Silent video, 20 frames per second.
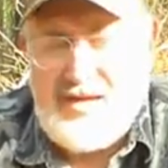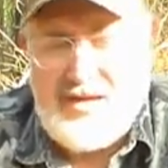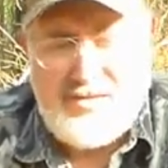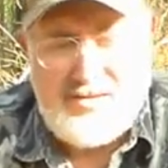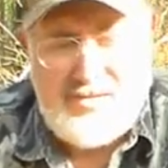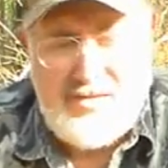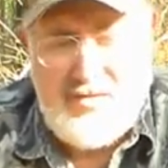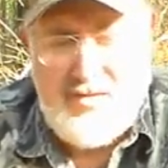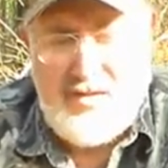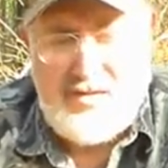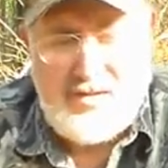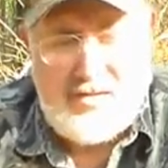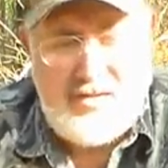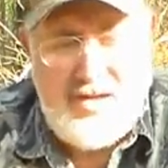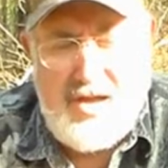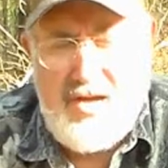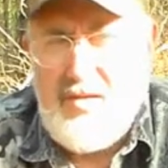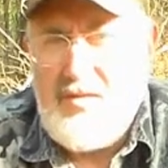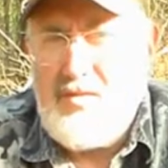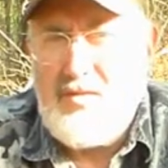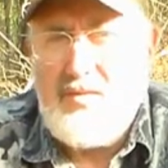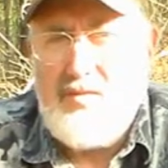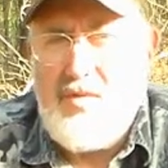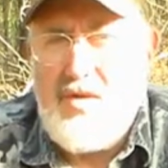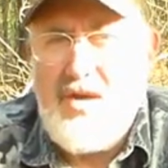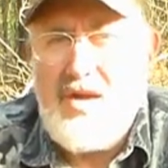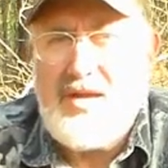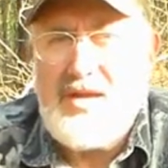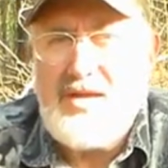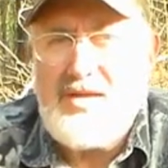and there's no other call on the
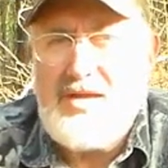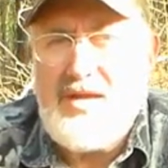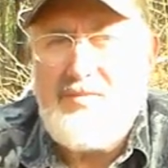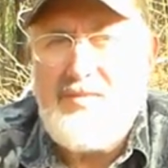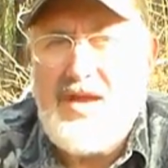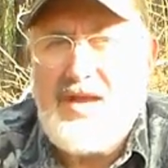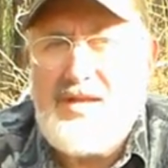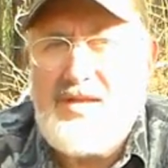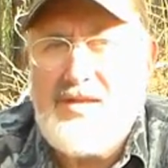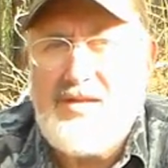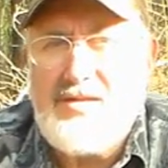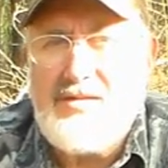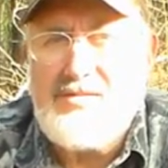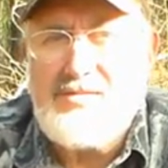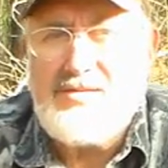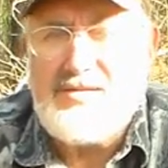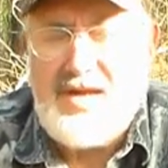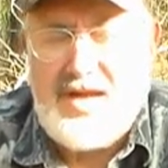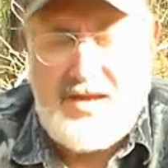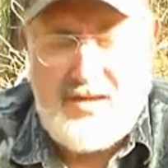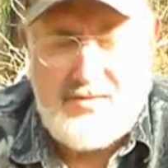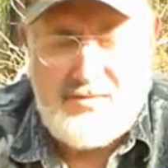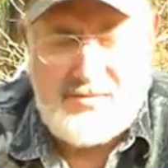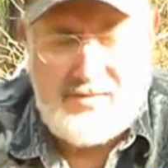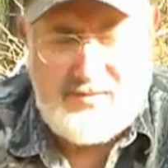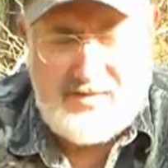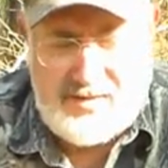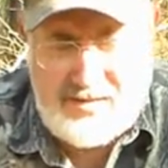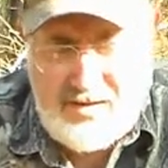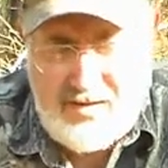market can make the
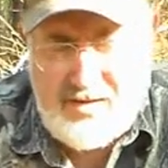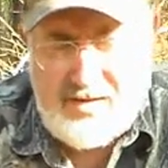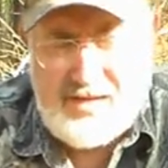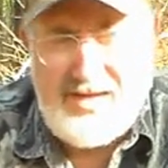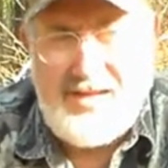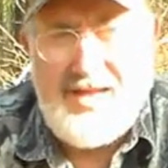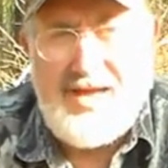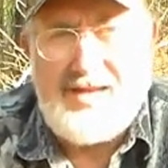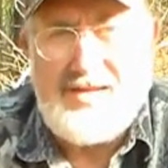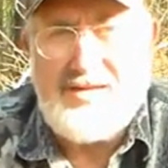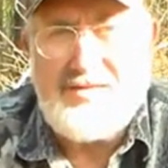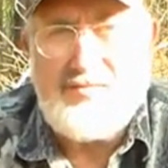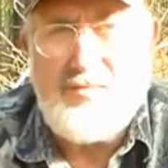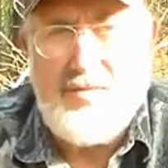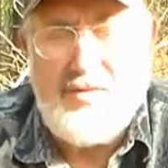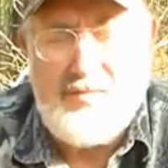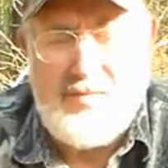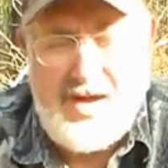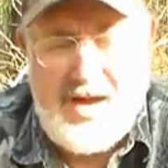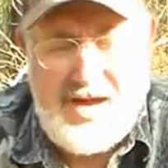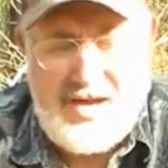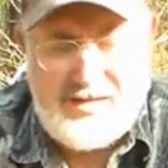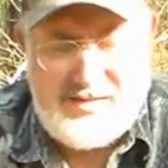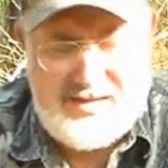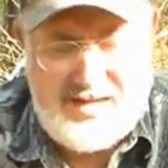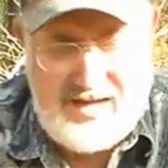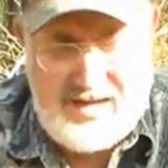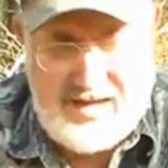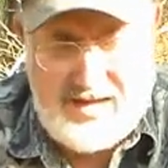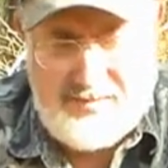sounds of a turkey like this one
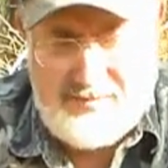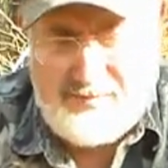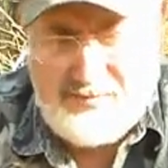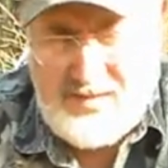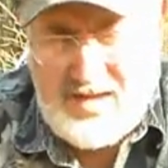box can.